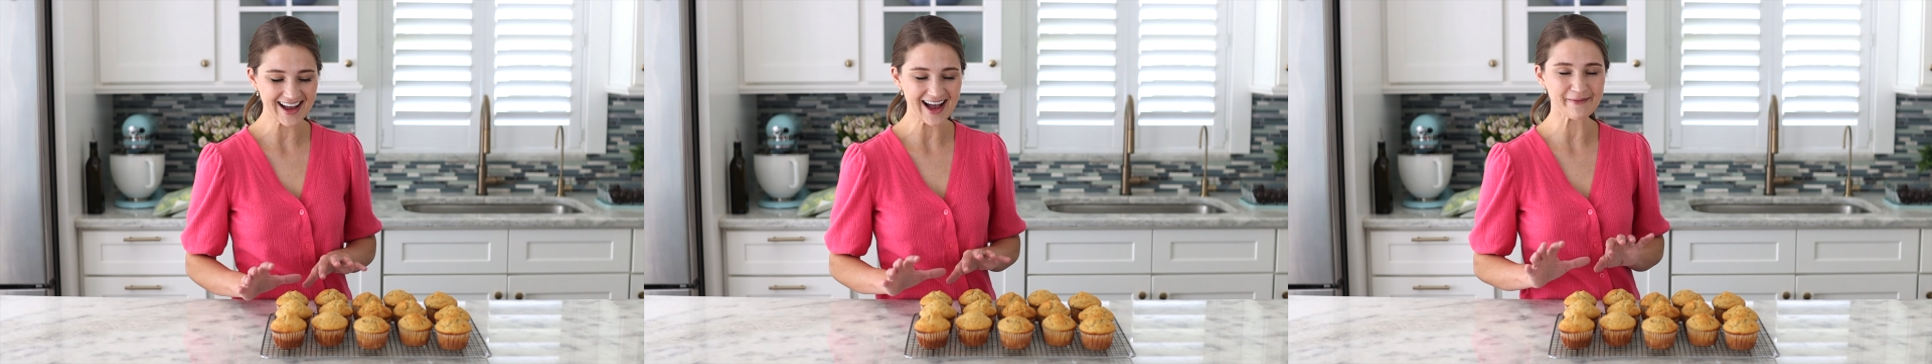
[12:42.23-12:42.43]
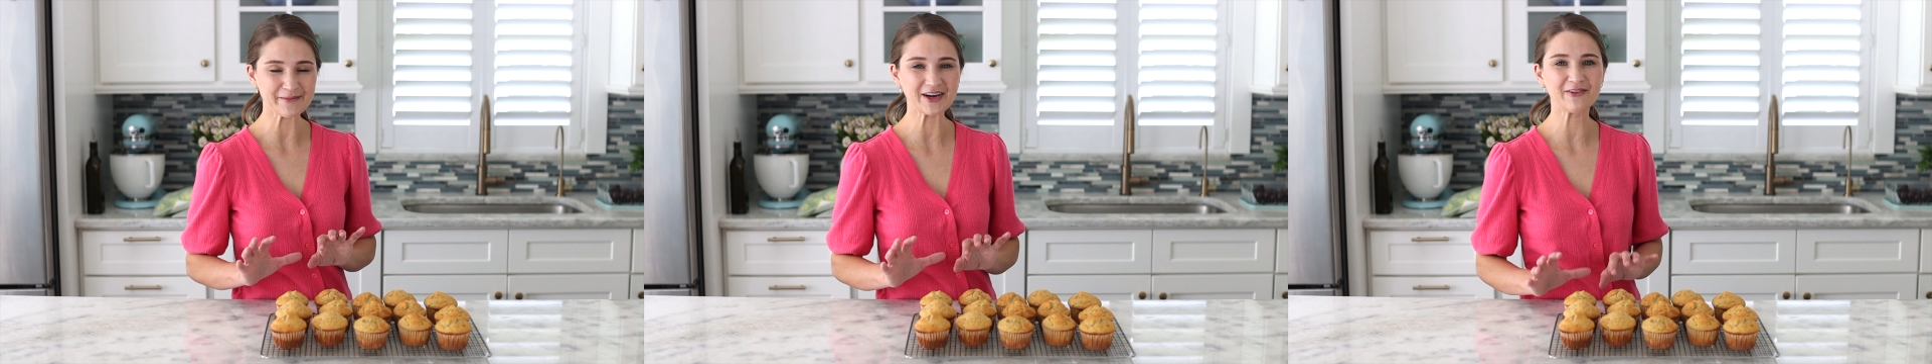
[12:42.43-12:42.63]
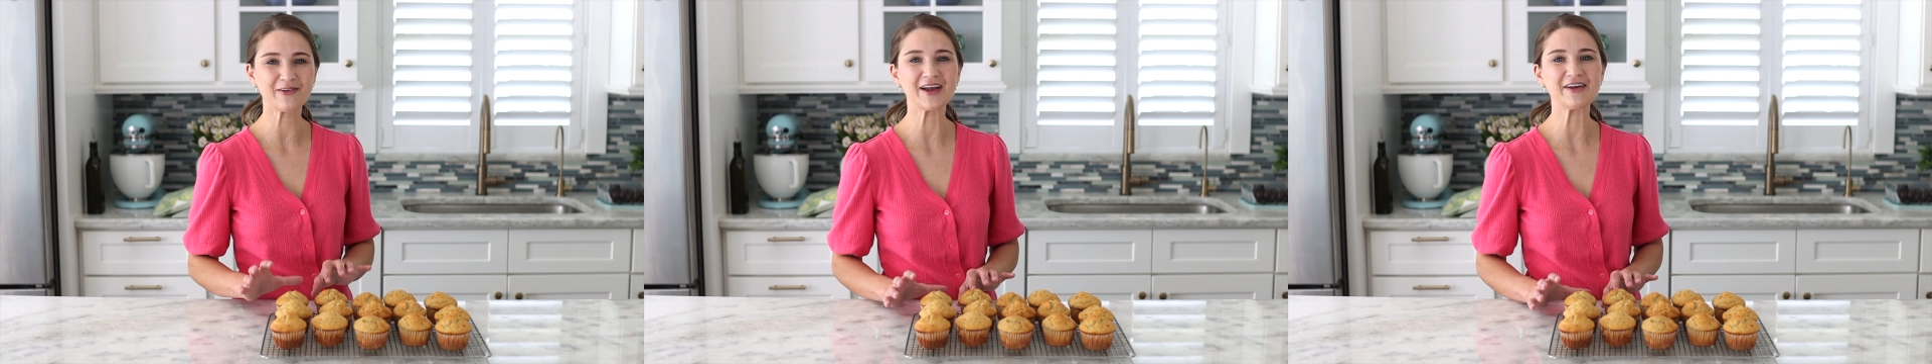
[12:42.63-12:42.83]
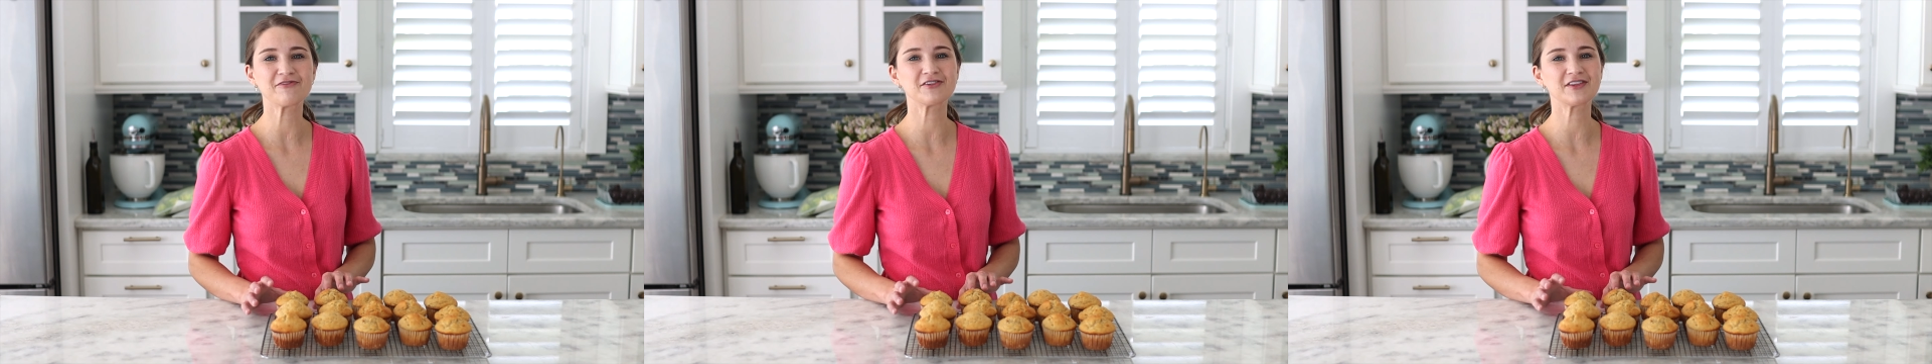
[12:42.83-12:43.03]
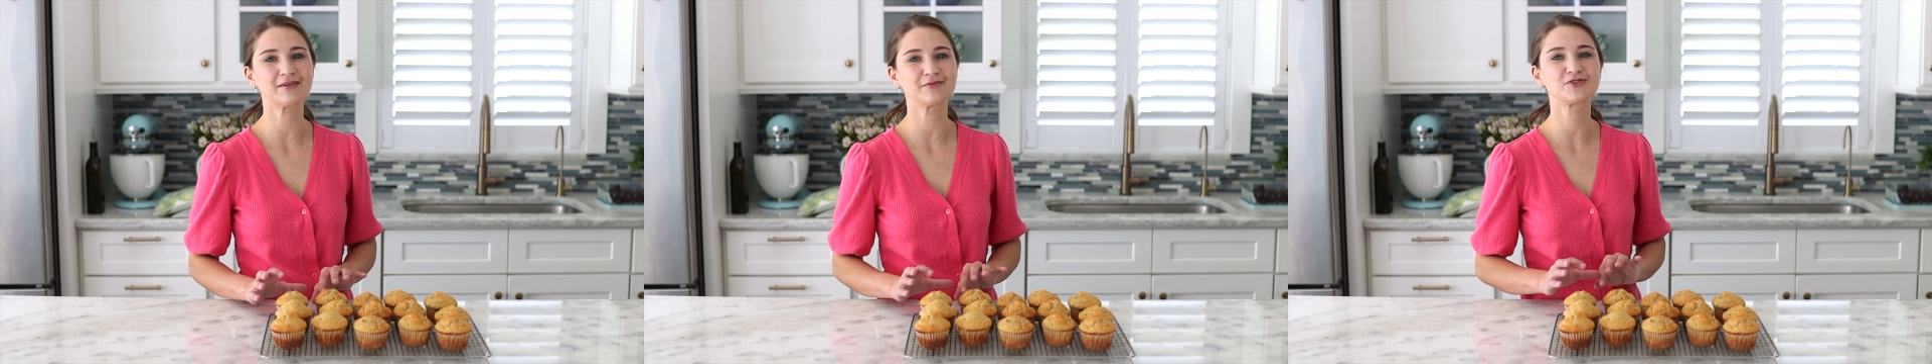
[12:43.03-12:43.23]
I'm gonna wait
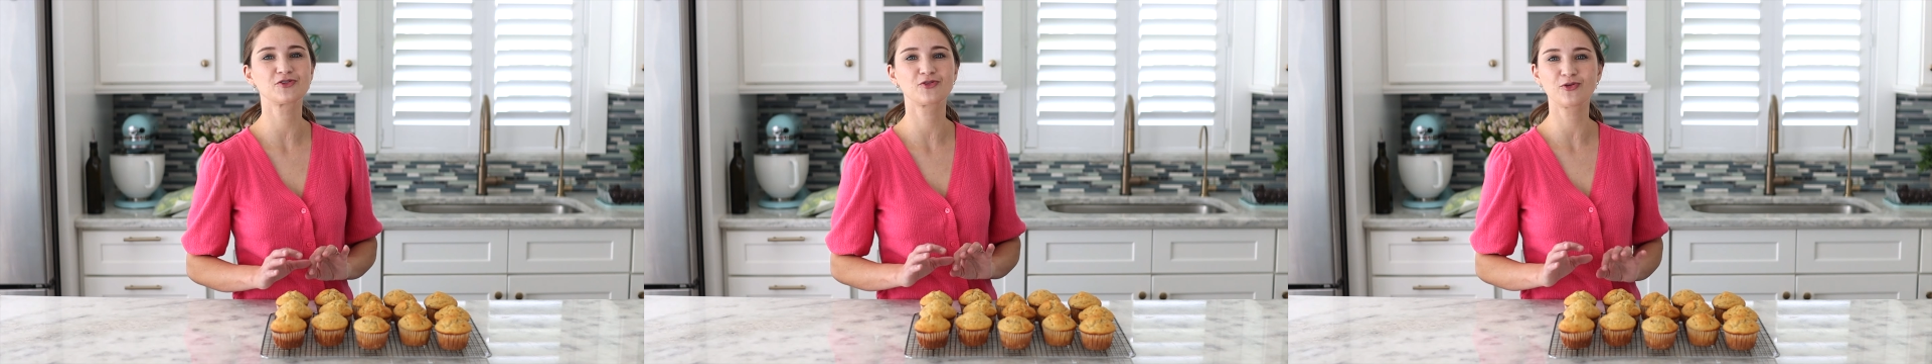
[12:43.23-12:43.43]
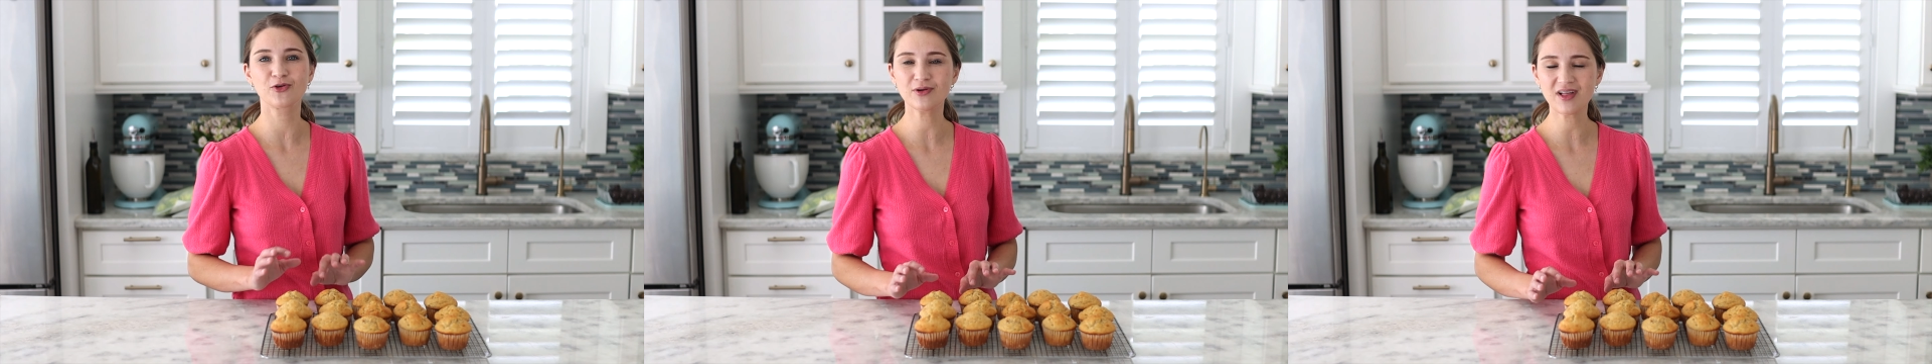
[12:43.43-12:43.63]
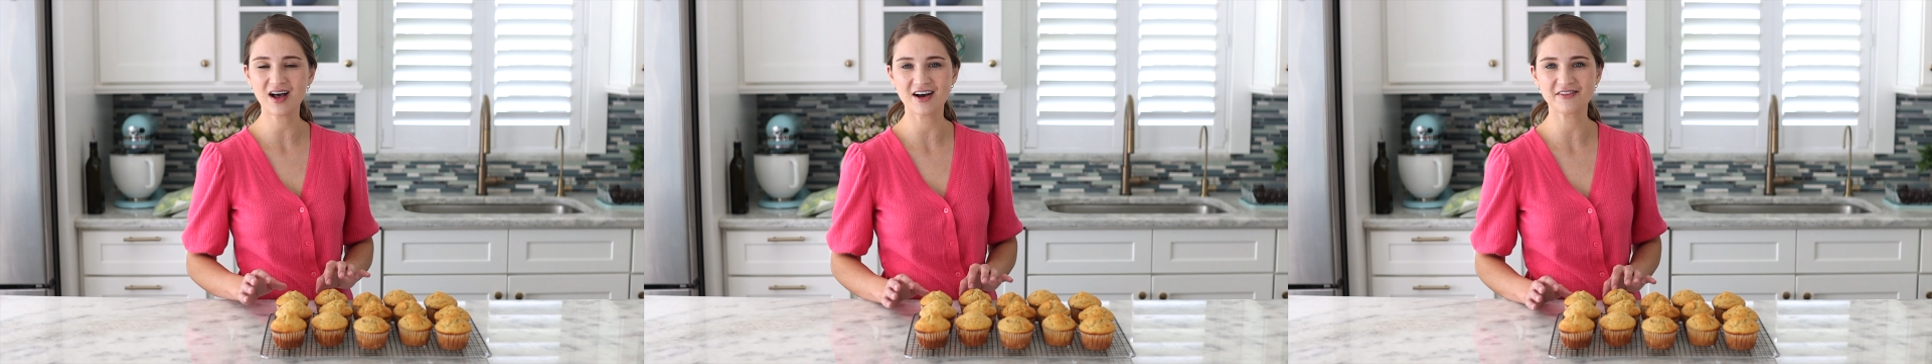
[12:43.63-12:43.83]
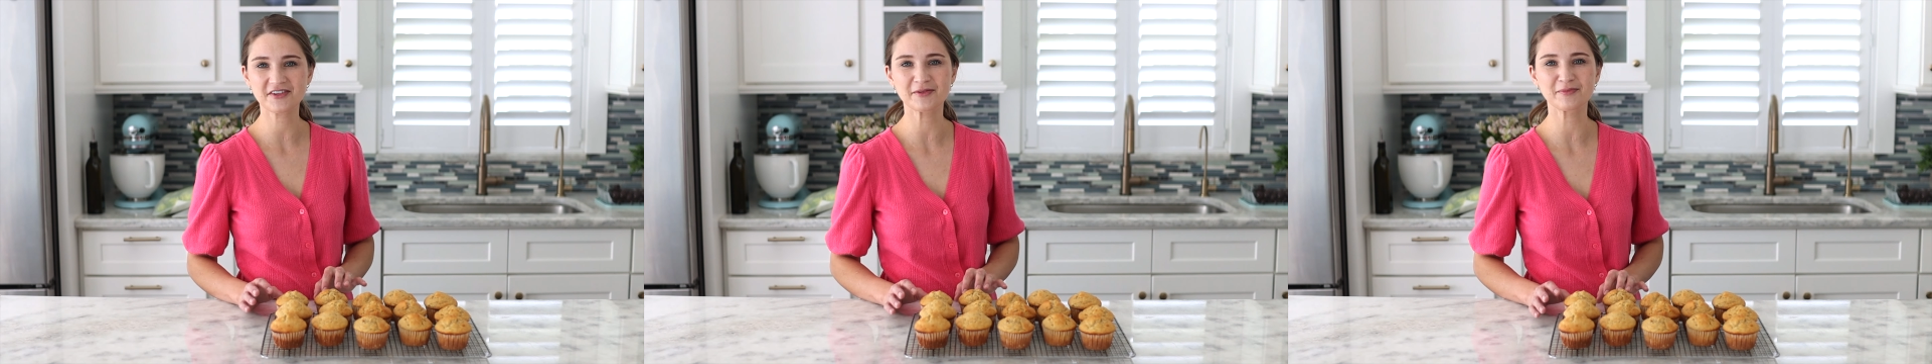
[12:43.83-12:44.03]
for them to cool off